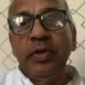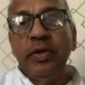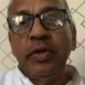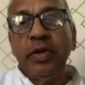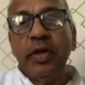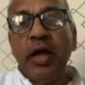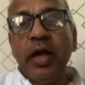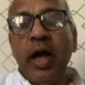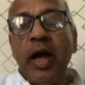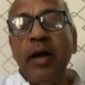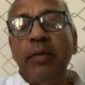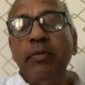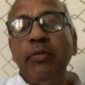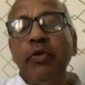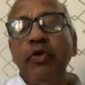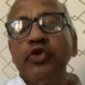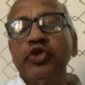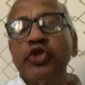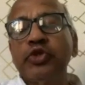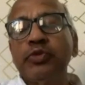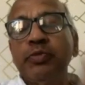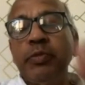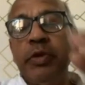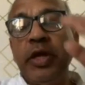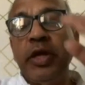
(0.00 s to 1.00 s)

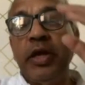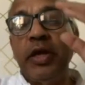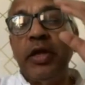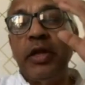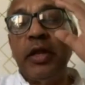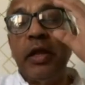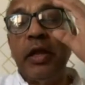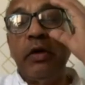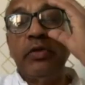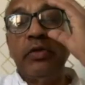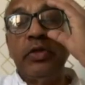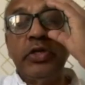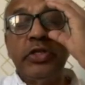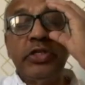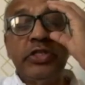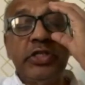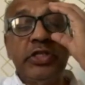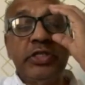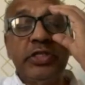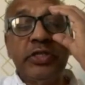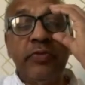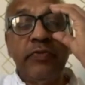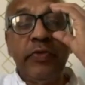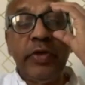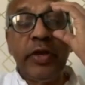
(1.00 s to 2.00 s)
kamosmi. Now, this
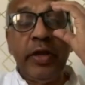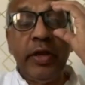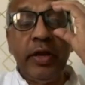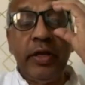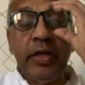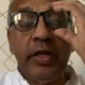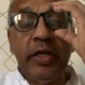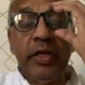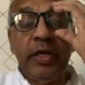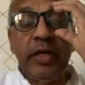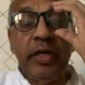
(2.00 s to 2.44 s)
is a very